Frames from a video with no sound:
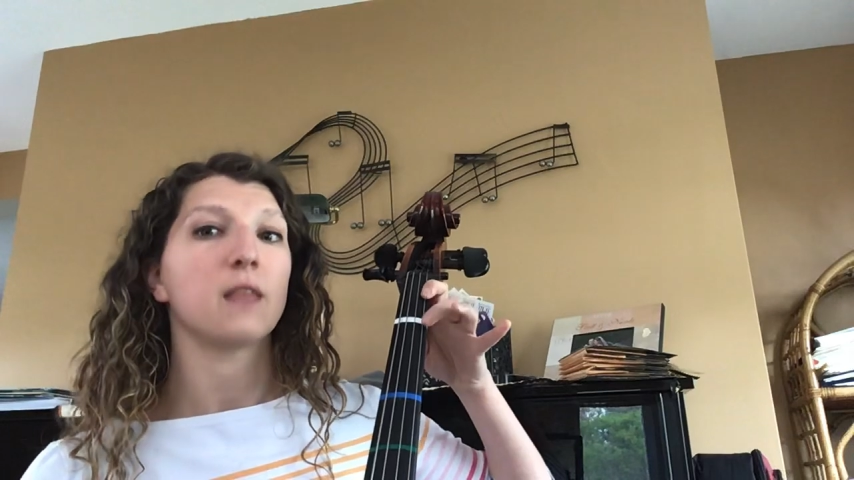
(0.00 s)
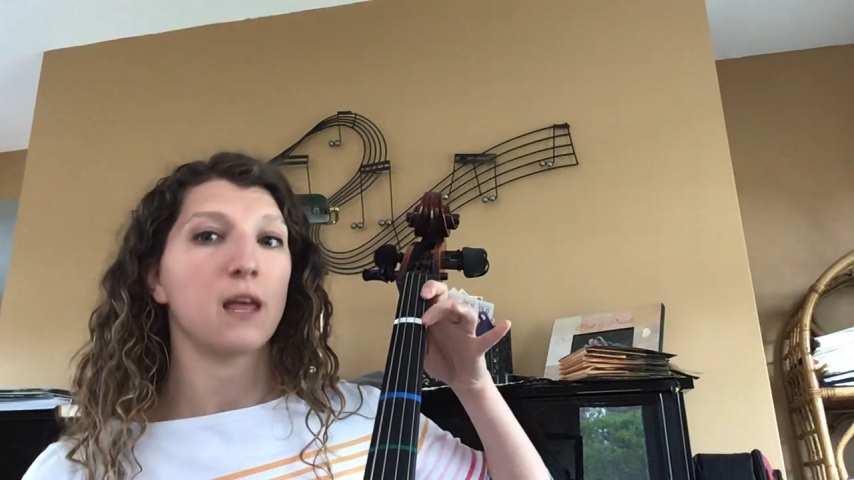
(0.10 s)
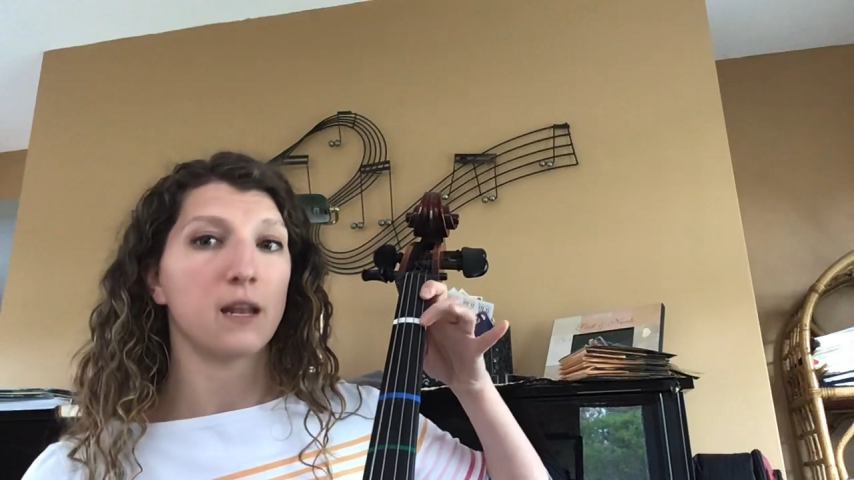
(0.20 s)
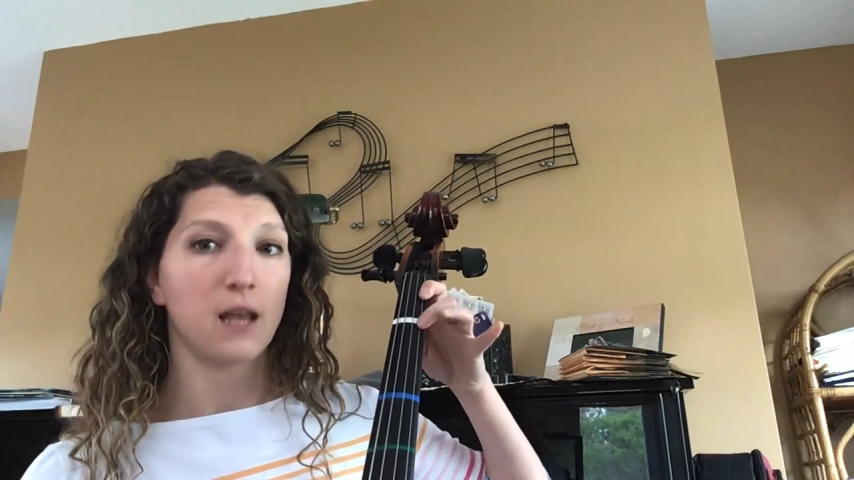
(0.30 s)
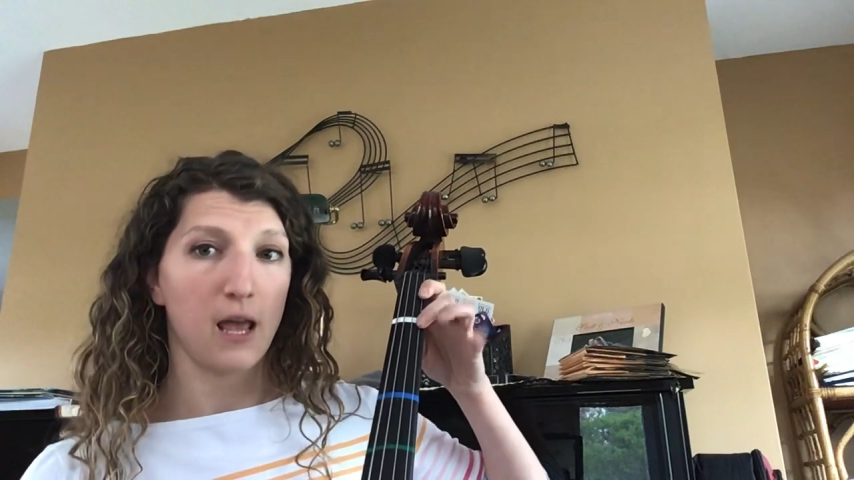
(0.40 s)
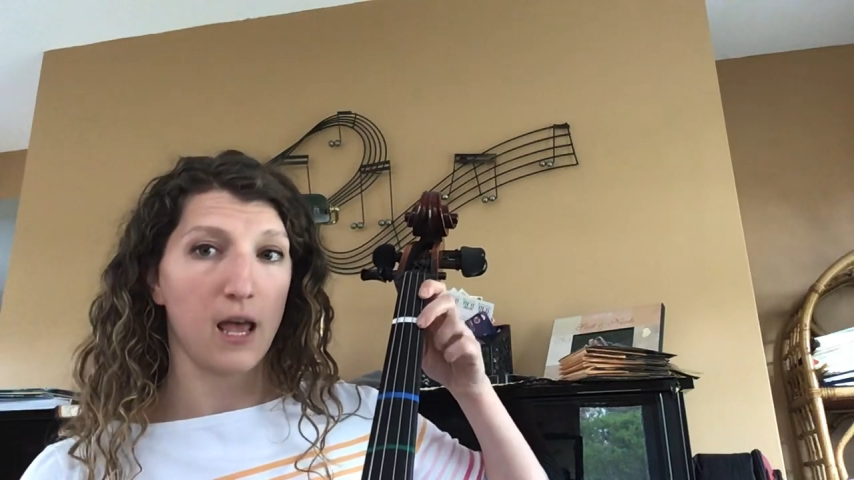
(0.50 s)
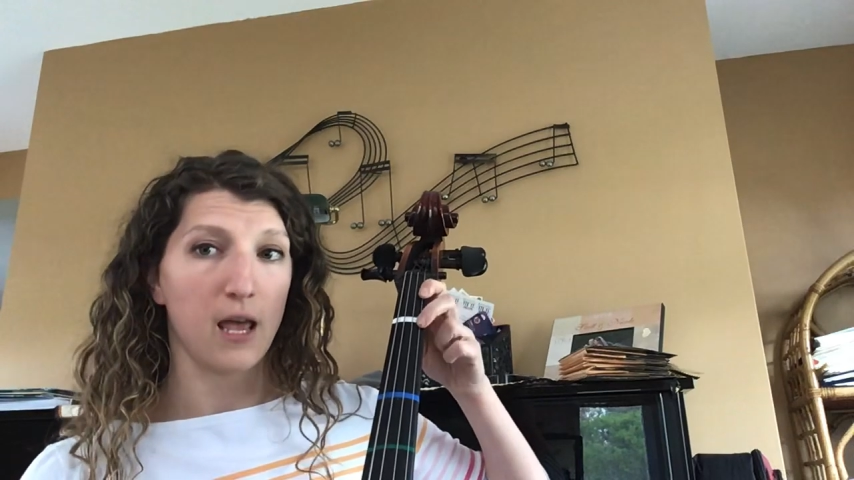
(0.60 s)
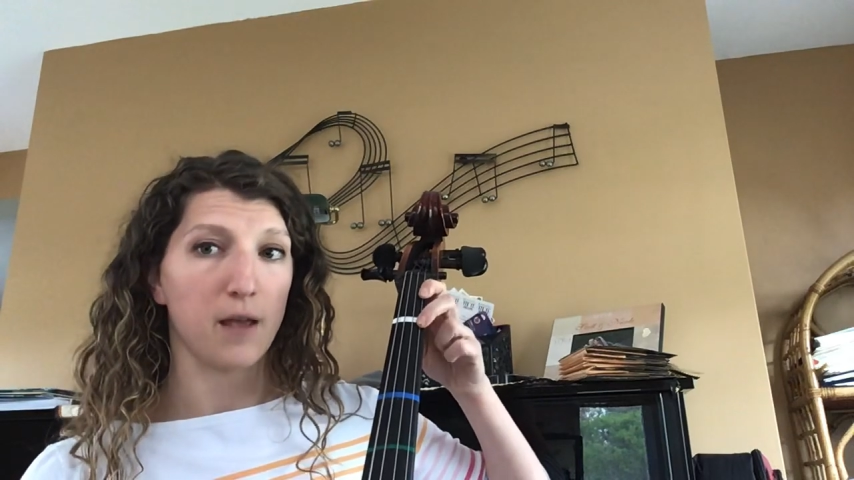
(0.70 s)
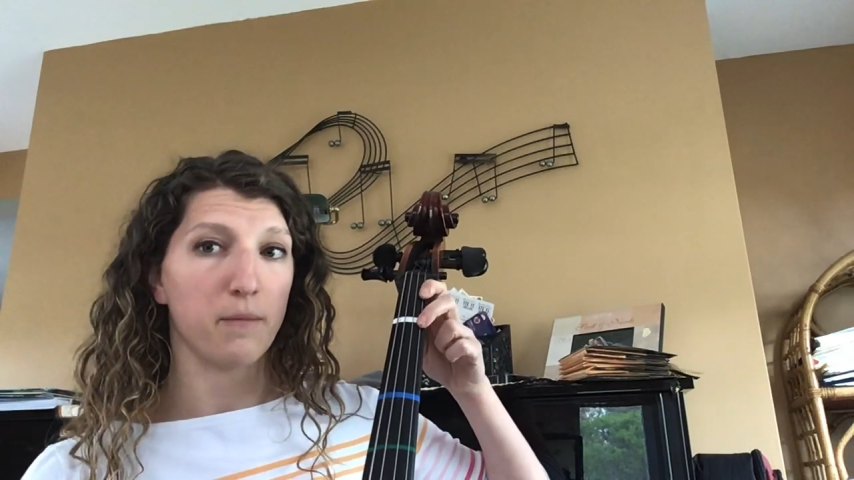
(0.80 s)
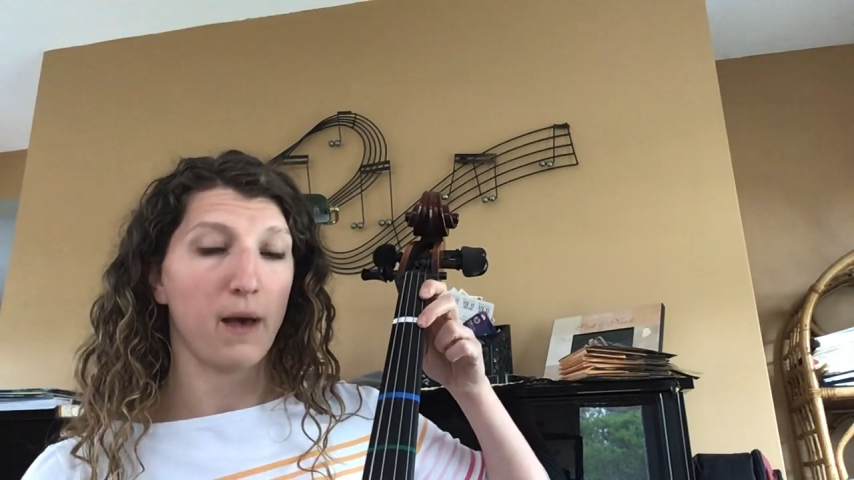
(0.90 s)
then
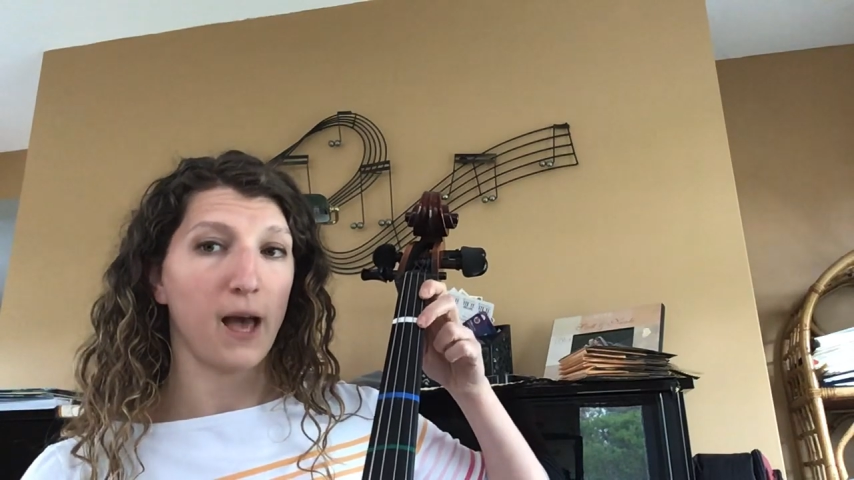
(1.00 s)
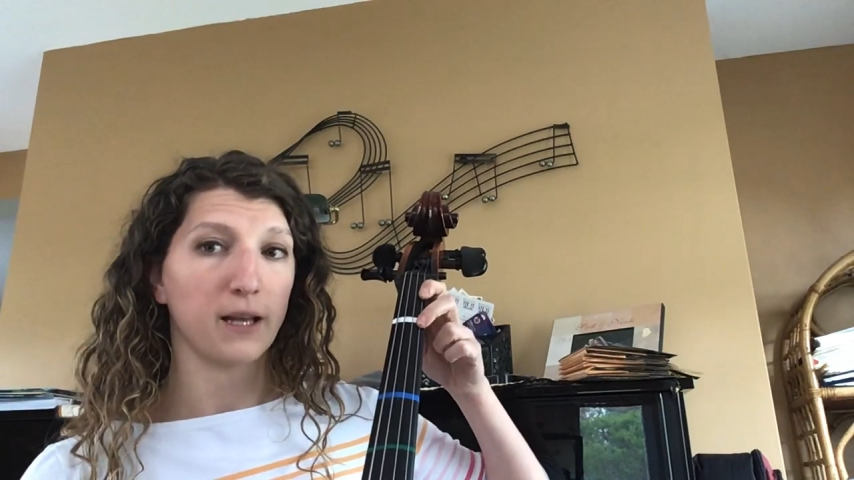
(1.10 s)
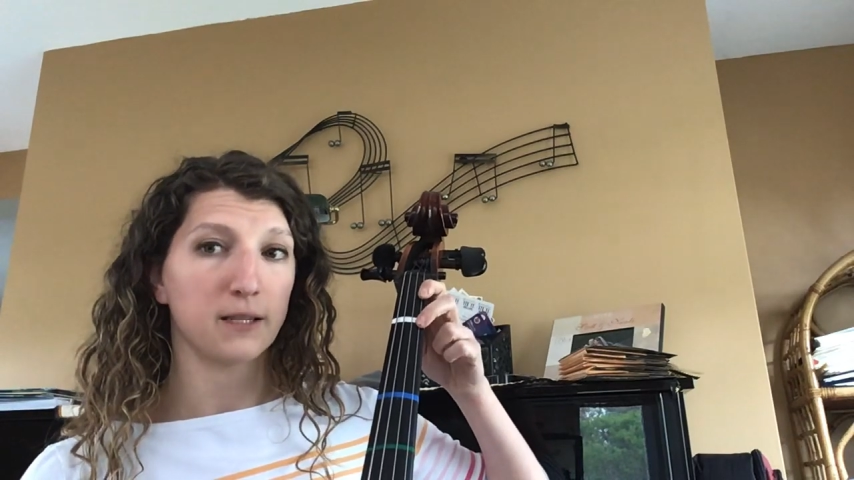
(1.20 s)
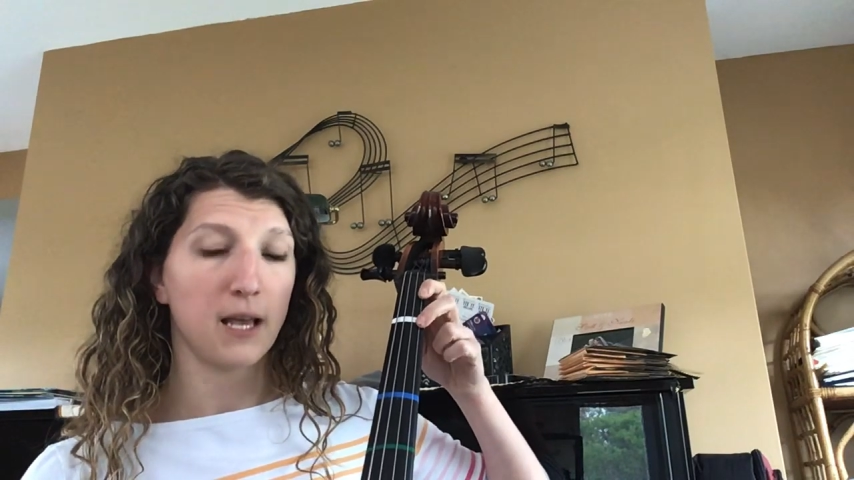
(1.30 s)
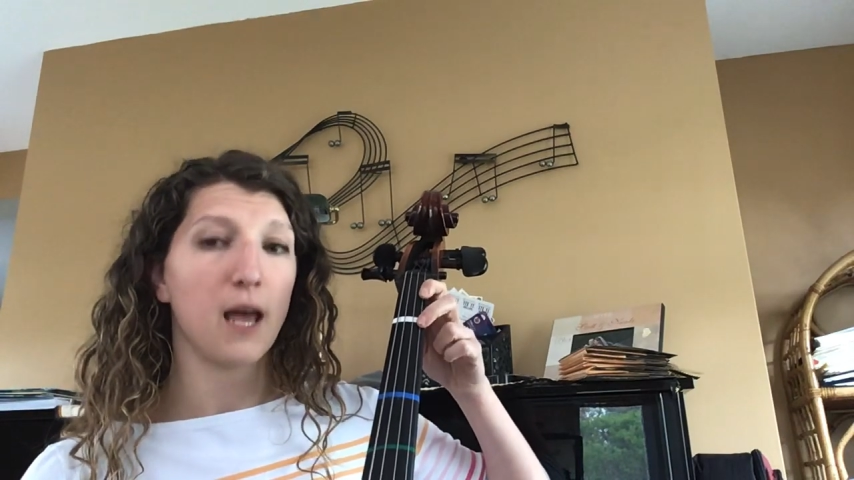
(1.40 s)
A, back